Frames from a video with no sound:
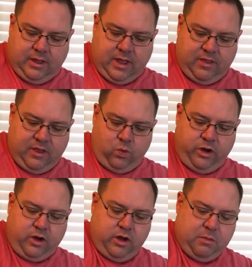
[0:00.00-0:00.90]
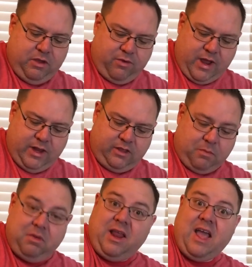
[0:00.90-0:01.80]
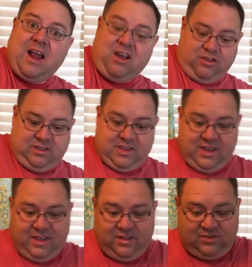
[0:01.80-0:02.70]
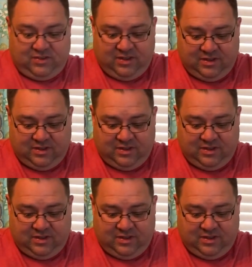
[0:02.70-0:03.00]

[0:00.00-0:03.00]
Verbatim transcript: And then we're going to be ready to plant our seeds.